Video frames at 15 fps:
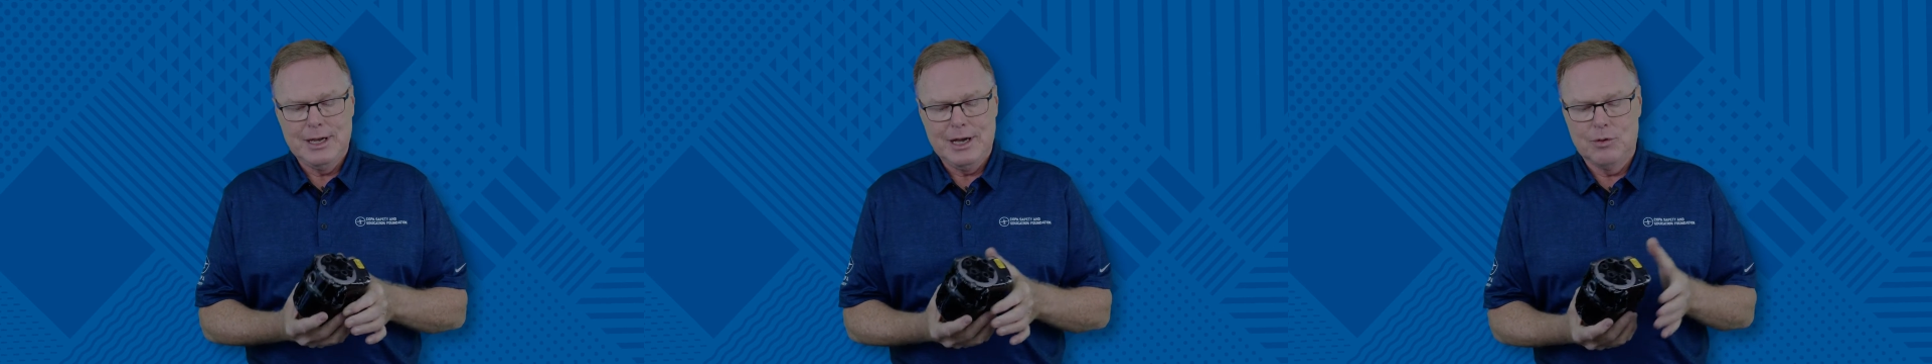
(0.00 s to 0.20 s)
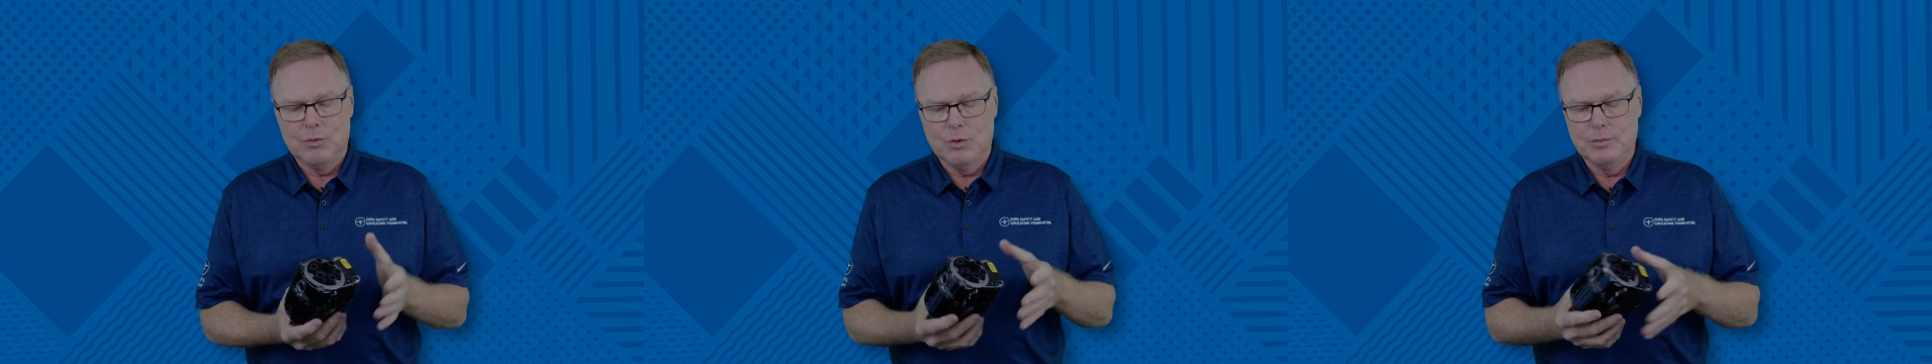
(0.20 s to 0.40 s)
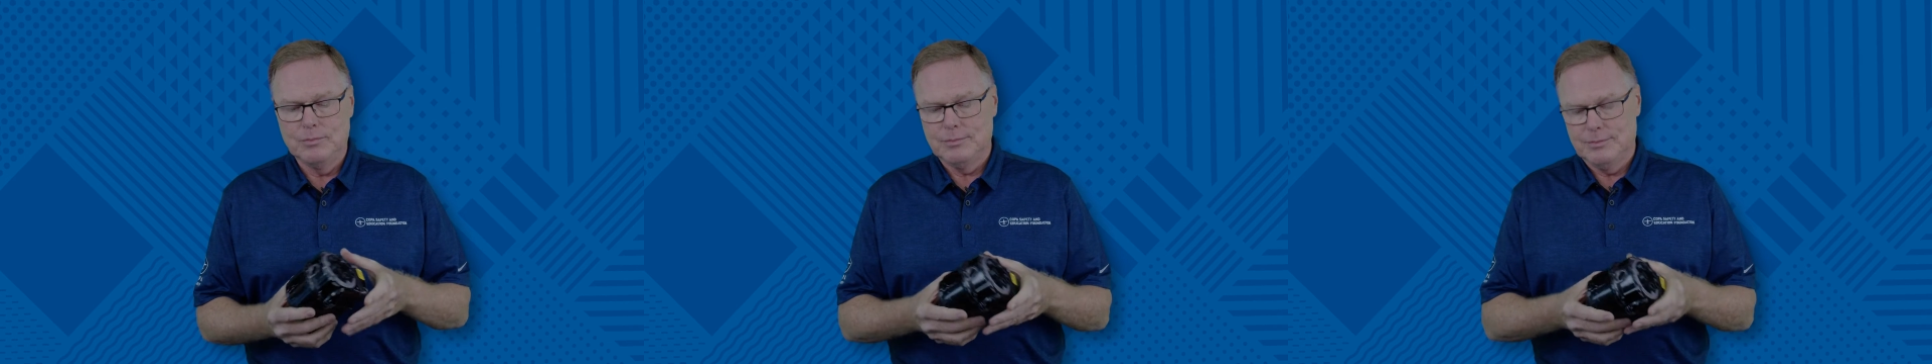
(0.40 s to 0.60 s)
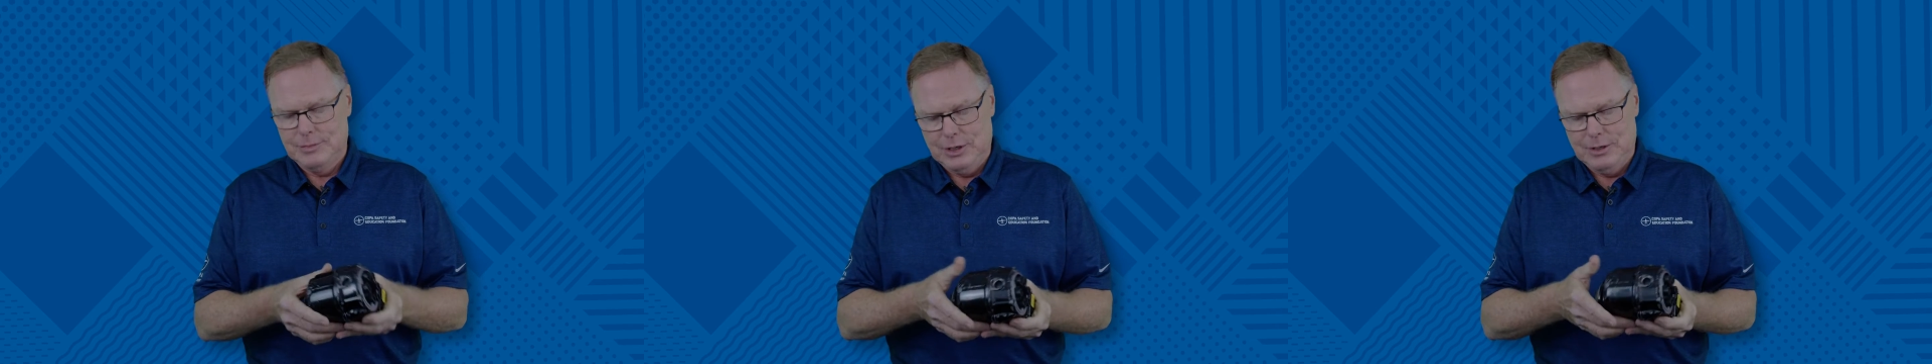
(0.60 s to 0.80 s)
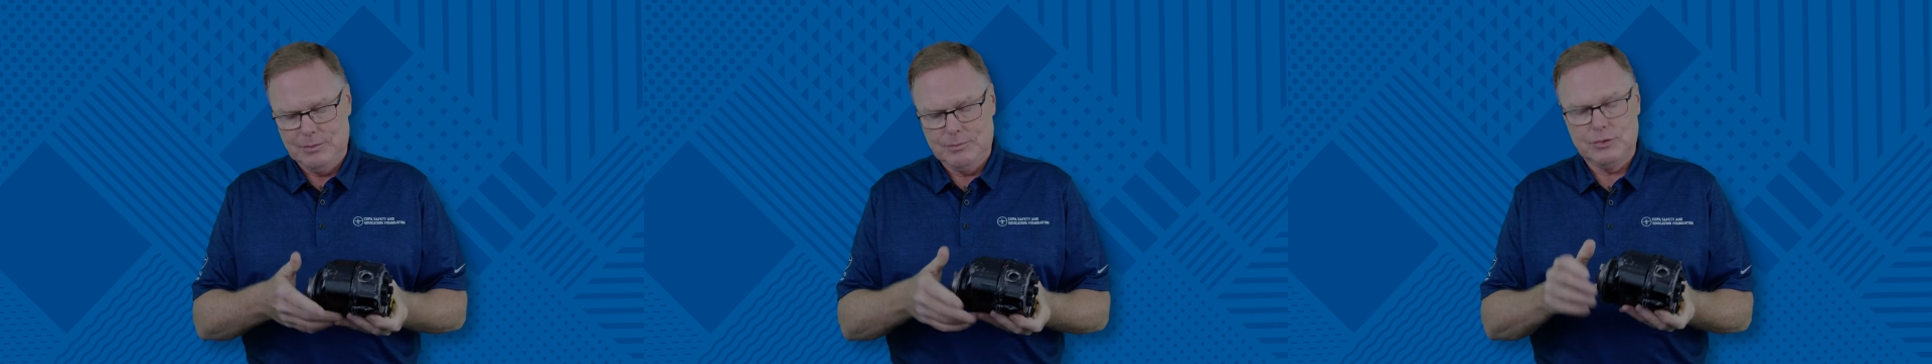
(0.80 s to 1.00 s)
I will,
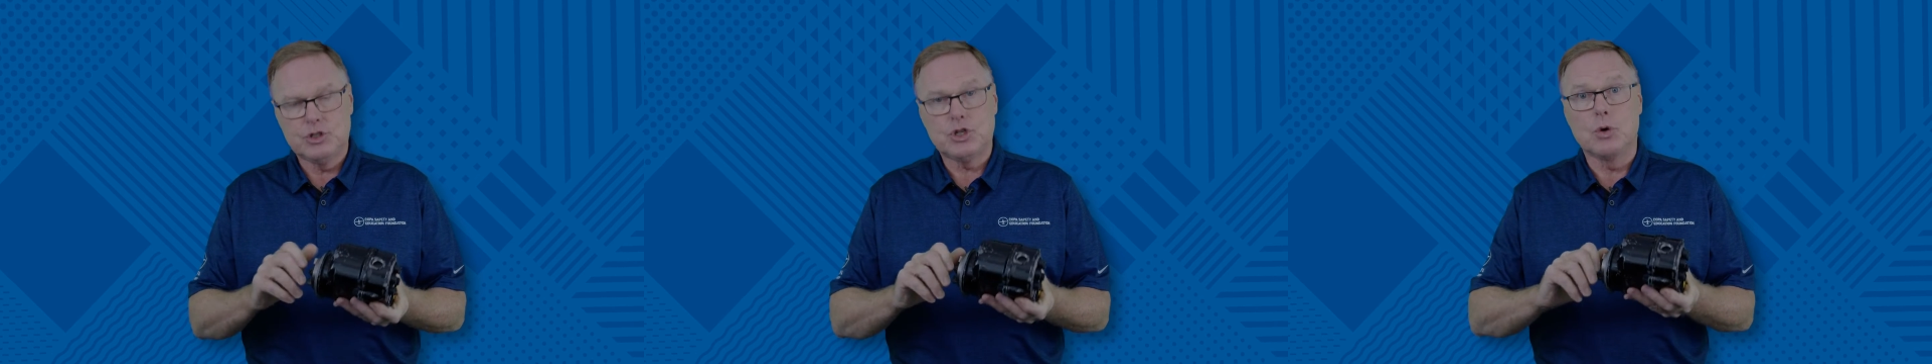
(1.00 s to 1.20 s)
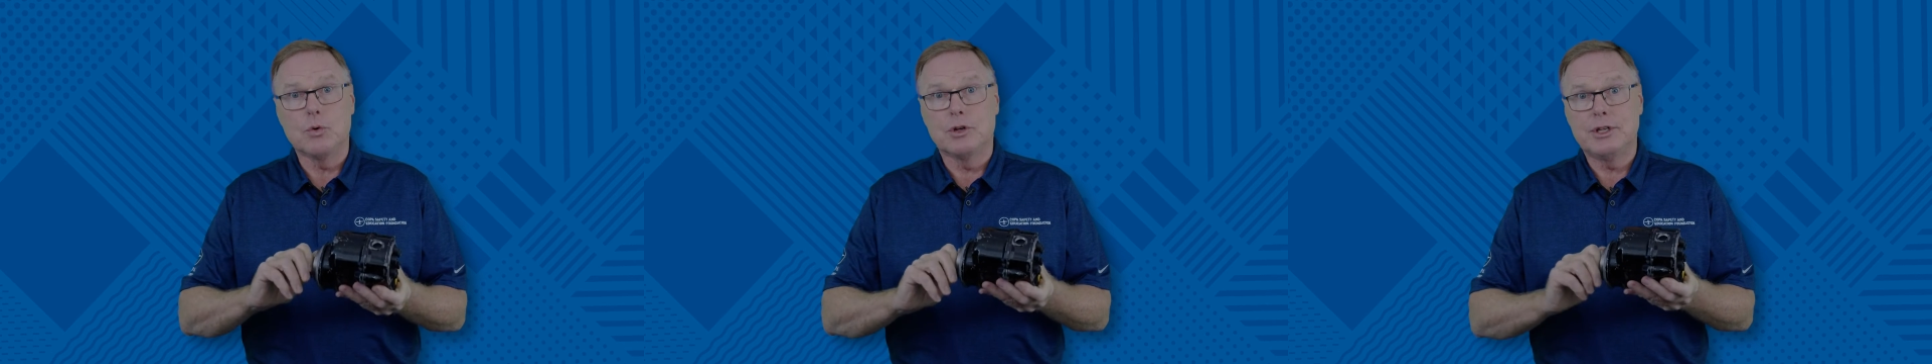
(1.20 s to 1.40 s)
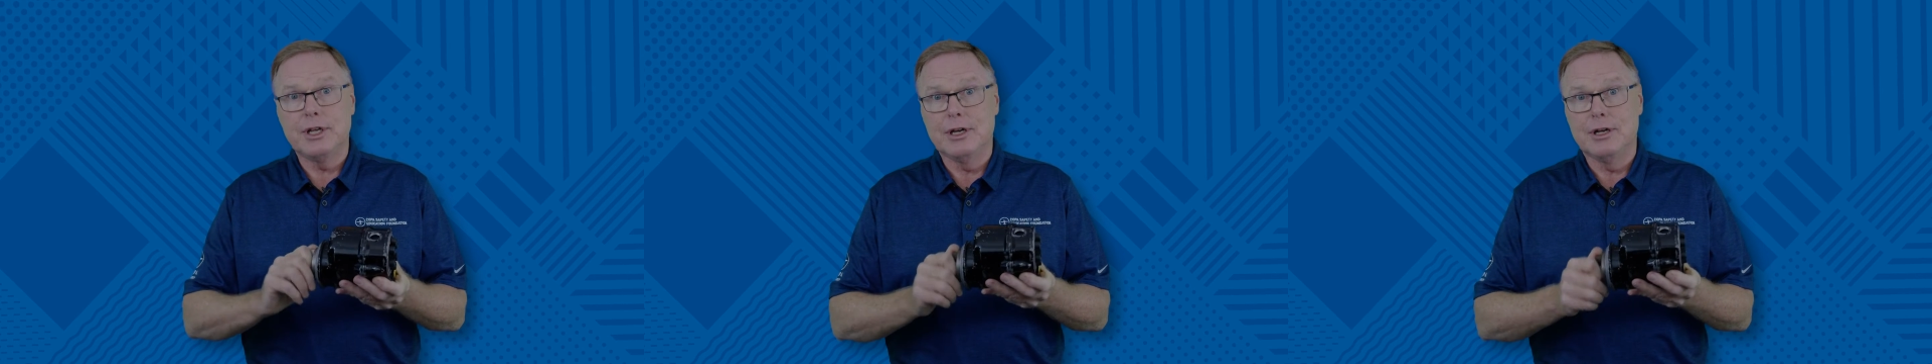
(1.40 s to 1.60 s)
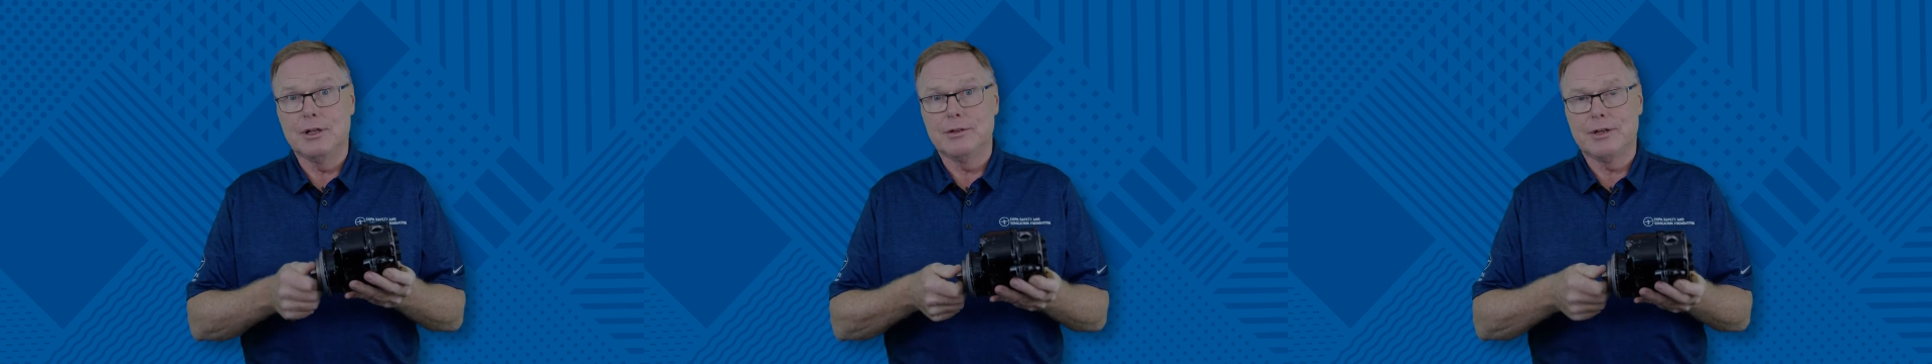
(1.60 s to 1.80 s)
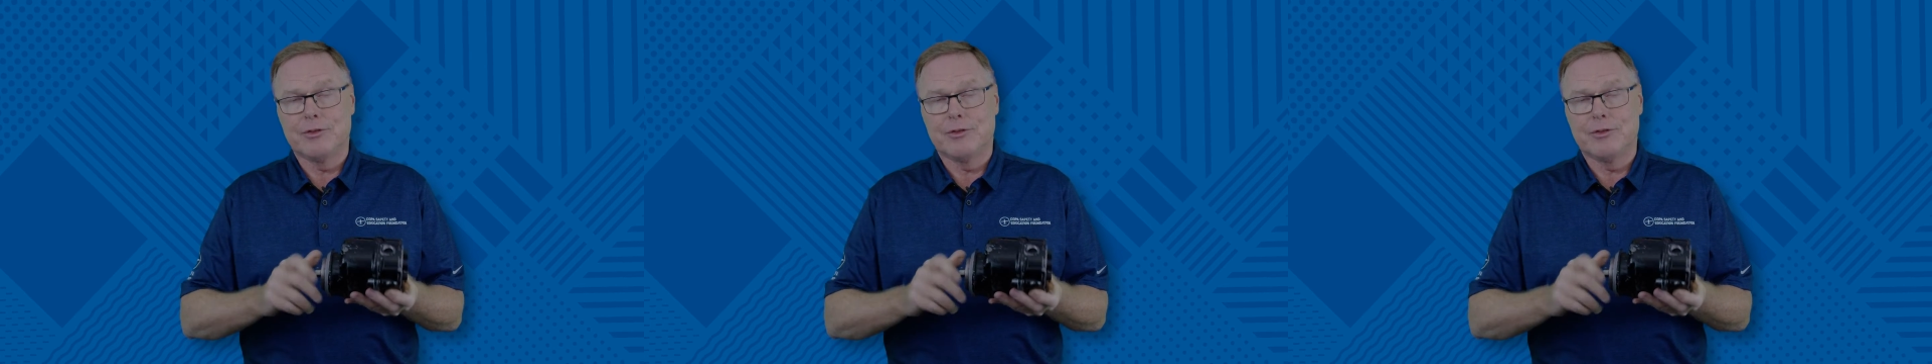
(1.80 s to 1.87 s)
you know, show and tell.